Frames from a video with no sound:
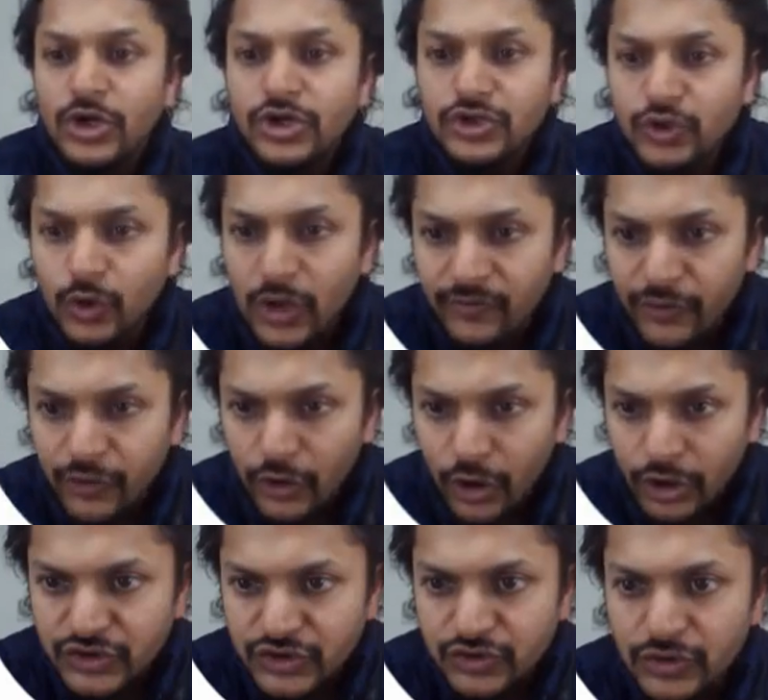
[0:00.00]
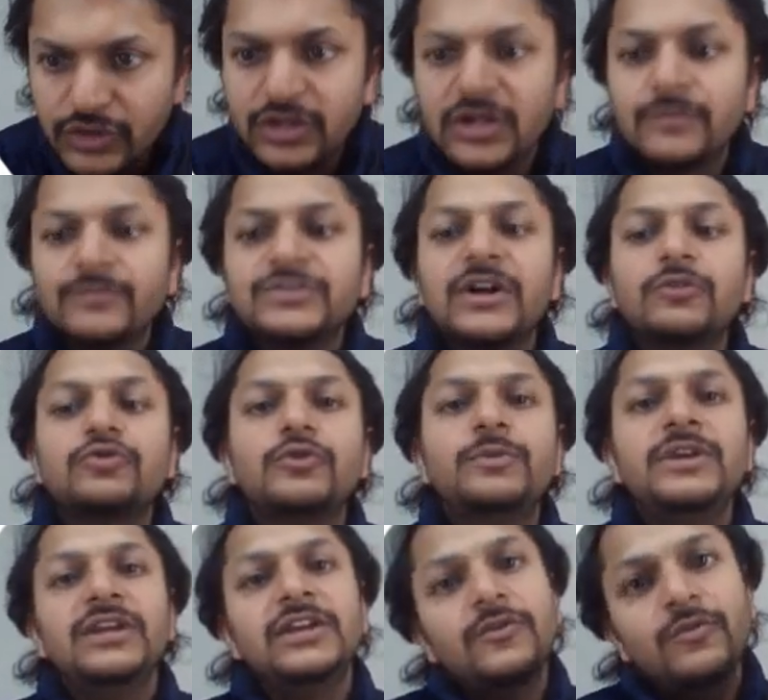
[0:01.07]
So our answer comes out to
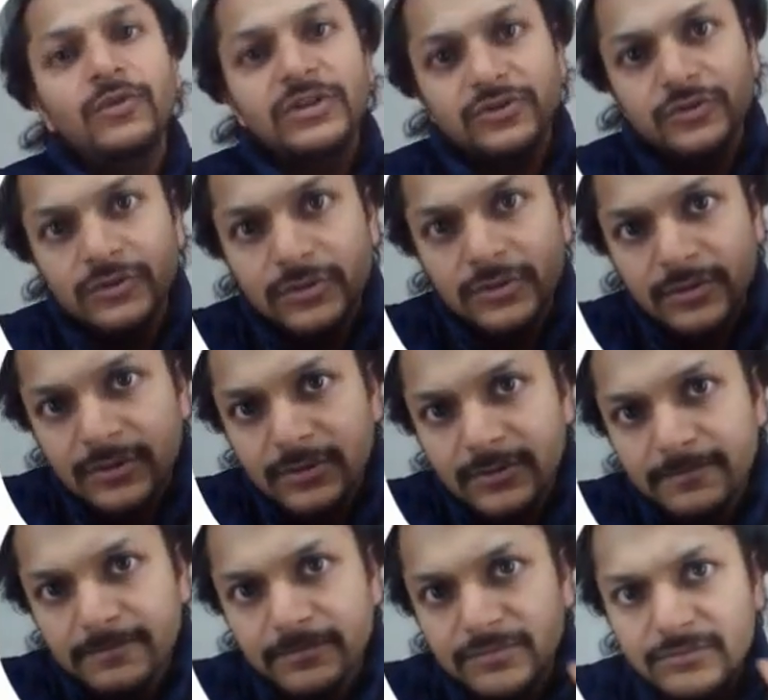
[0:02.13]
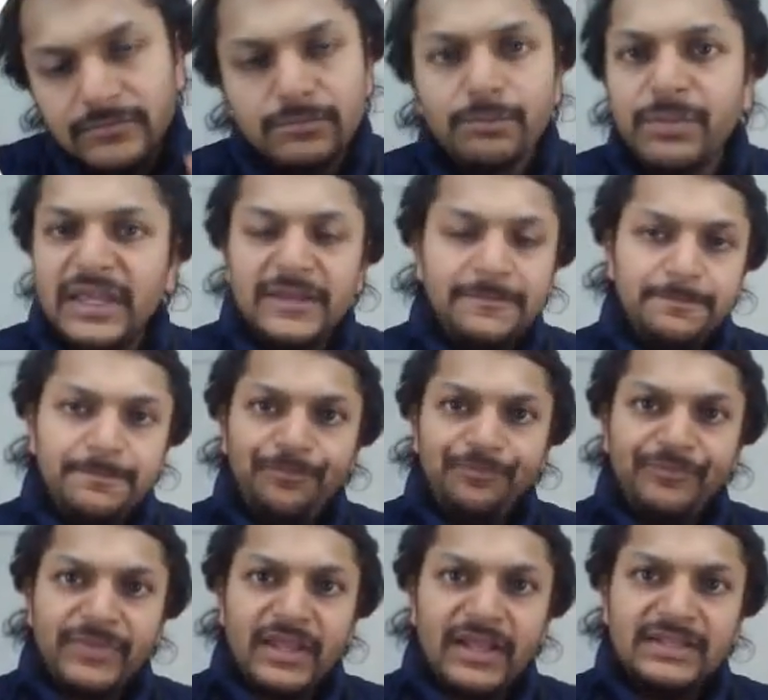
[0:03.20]
be equal to B.
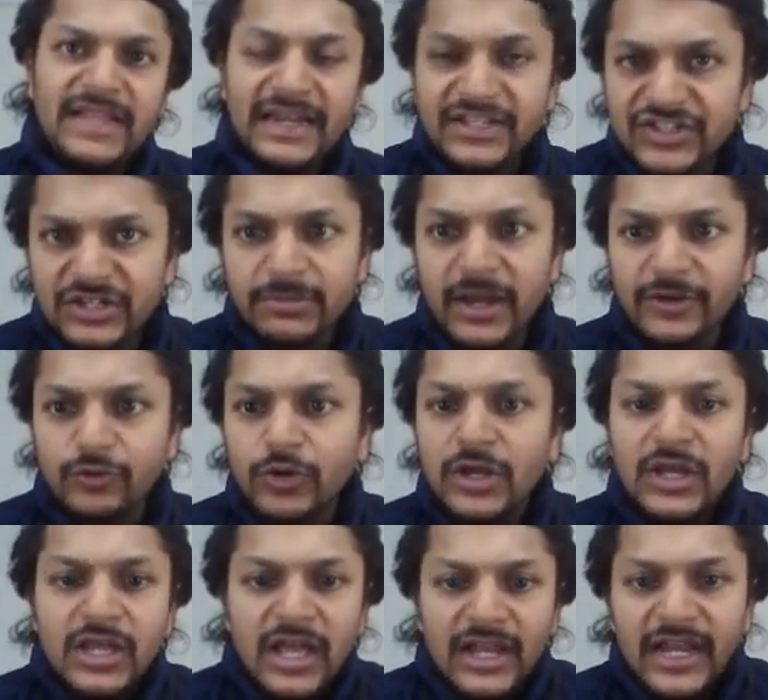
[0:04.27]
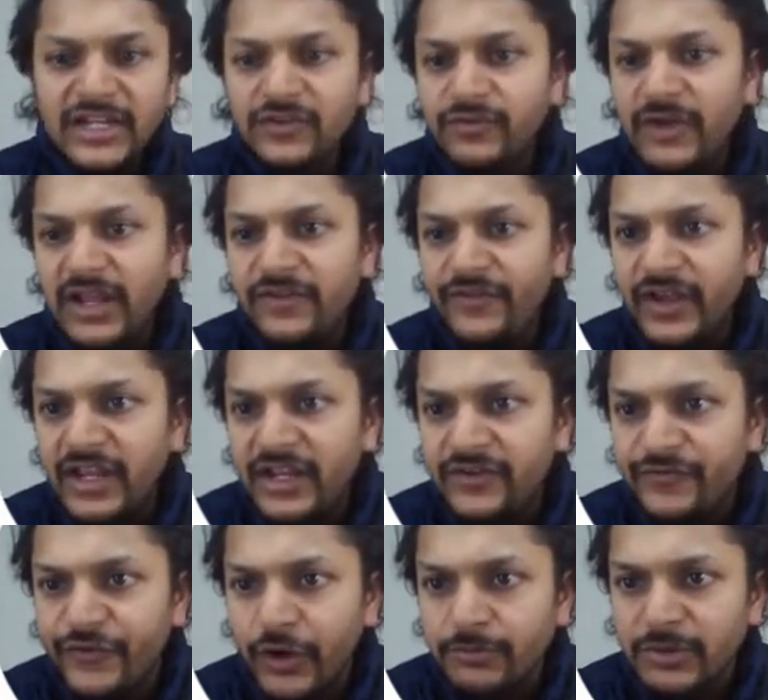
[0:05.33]
That is T by 2. Let us verify
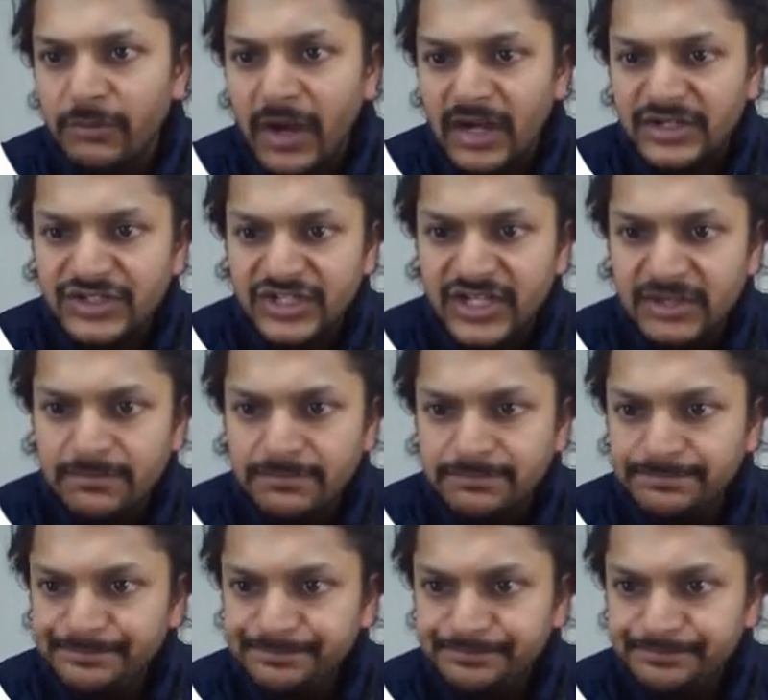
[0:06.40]
it from the mark scheme.